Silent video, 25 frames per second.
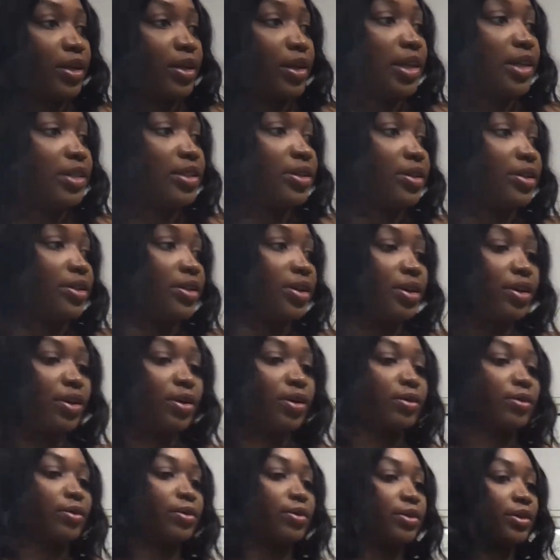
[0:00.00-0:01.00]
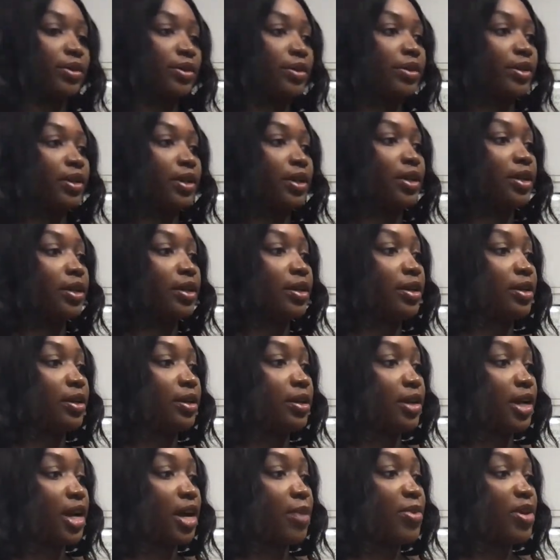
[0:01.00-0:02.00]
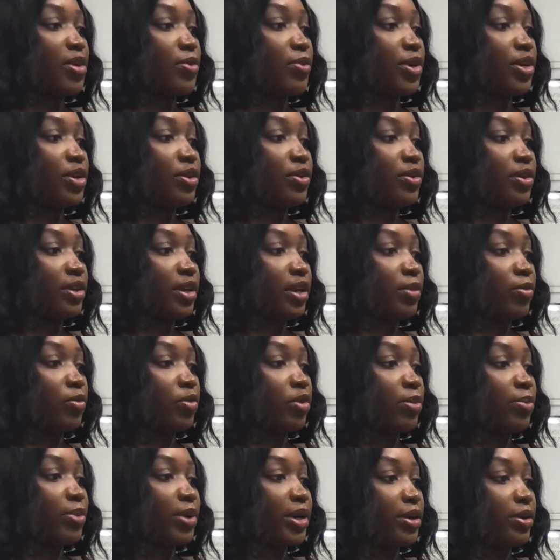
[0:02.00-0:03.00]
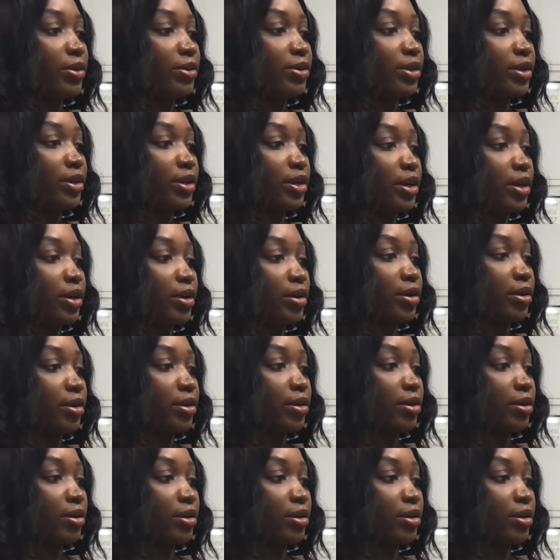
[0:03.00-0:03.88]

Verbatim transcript: Yes or no? Comment what do you think? More petals or no?